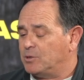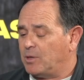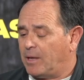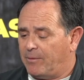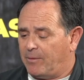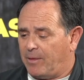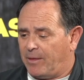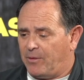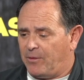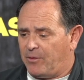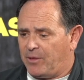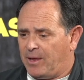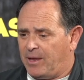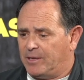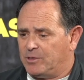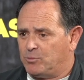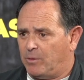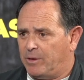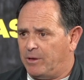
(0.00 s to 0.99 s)
Because the
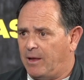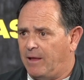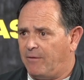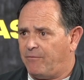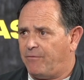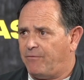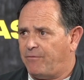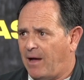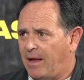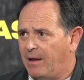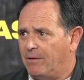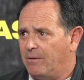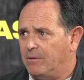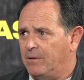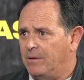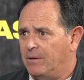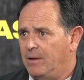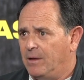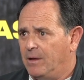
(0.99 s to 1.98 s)
thing is, when you get
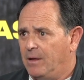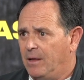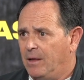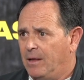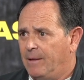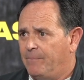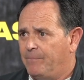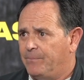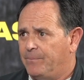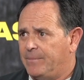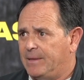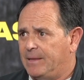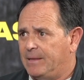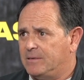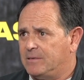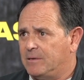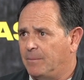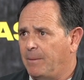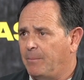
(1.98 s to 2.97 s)
fired,
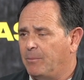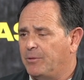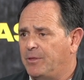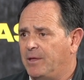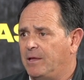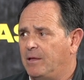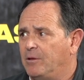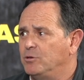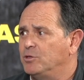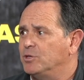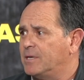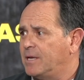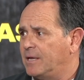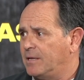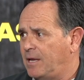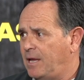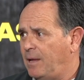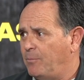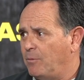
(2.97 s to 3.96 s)
some people think you just
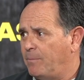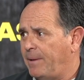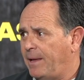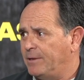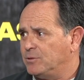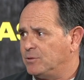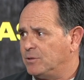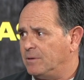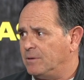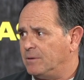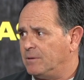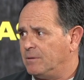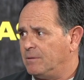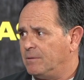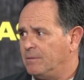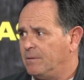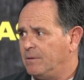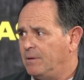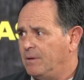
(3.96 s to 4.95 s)
get to keep your pension.
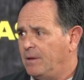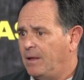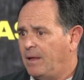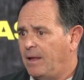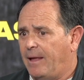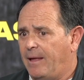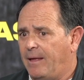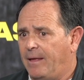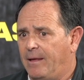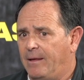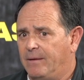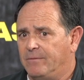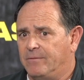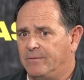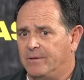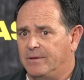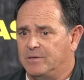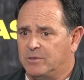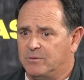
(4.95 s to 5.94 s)
And
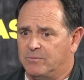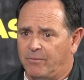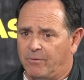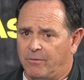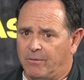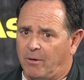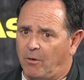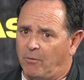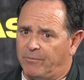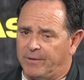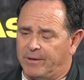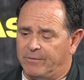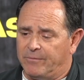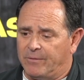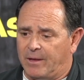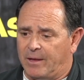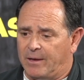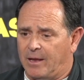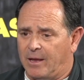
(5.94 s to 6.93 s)
this is for, hopefully,
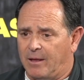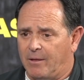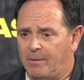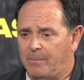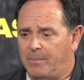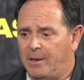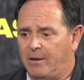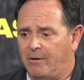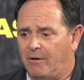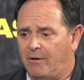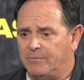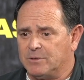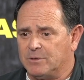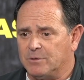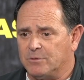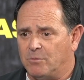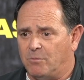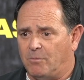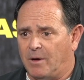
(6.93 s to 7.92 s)
if any LAPD
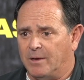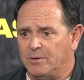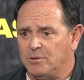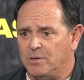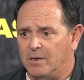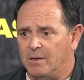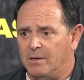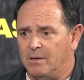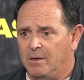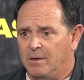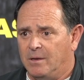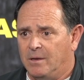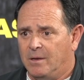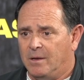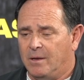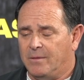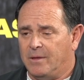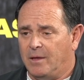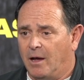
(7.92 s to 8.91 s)
officers are watching,
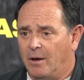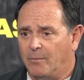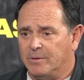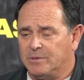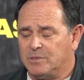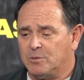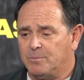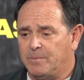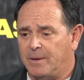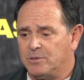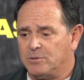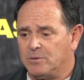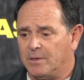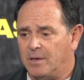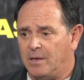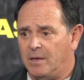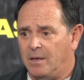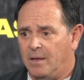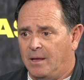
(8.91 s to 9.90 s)
the young ones
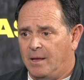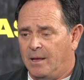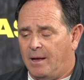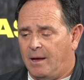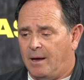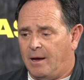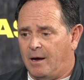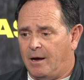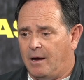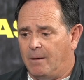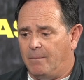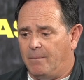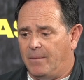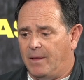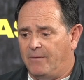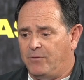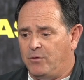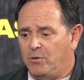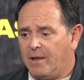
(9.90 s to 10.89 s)
especially,
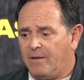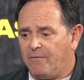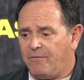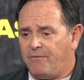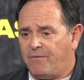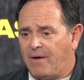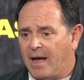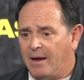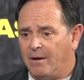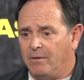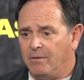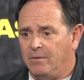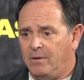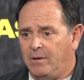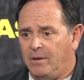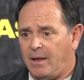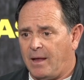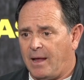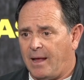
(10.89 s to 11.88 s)
if you get
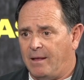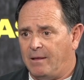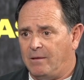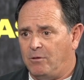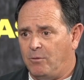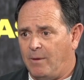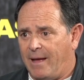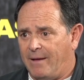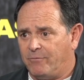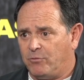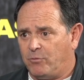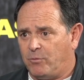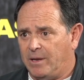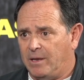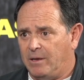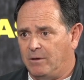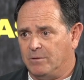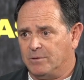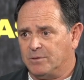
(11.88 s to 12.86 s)
fired and you have
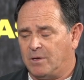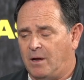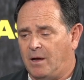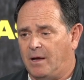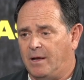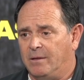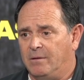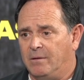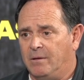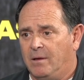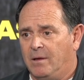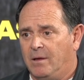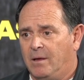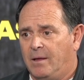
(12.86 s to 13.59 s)
20 years on,